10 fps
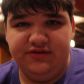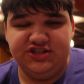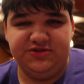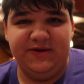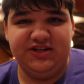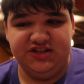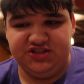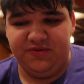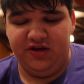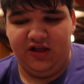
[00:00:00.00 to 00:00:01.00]
I was expecting
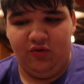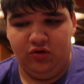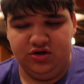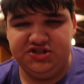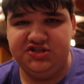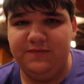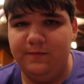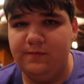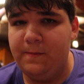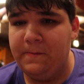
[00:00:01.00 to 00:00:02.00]
this to be a lot worse.
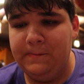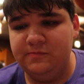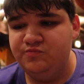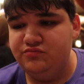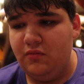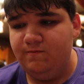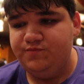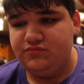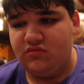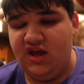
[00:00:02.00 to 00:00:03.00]

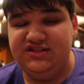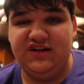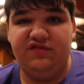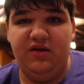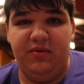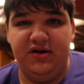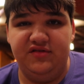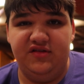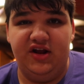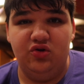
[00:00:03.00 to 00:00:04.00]
It's definitely better
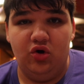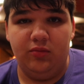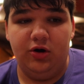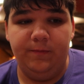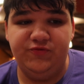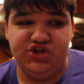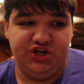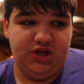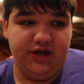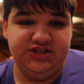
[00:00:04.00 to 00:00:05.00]
than normal
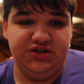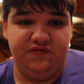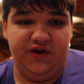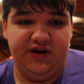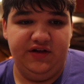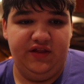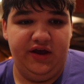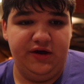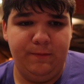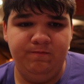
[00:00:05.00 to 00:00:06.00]
chicken nuggets you'd find at
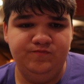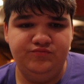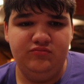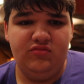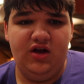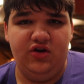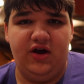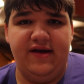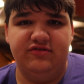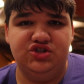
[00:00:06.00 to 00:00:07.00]
like
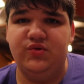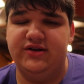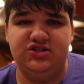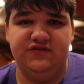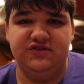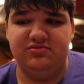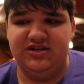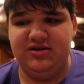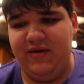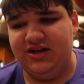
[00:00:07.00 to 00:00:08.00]
your average quick service
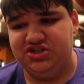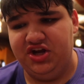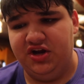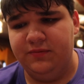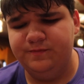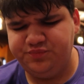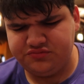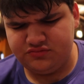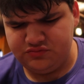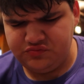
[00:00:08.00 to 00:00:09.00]
place at Magic Kingdom.
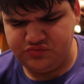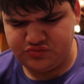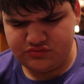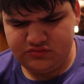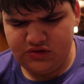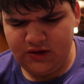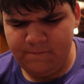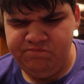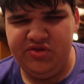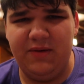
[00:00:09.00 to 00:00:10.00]

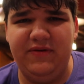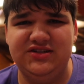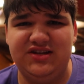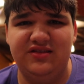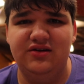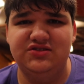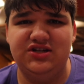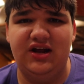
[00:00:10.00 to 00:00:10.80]
That being said though,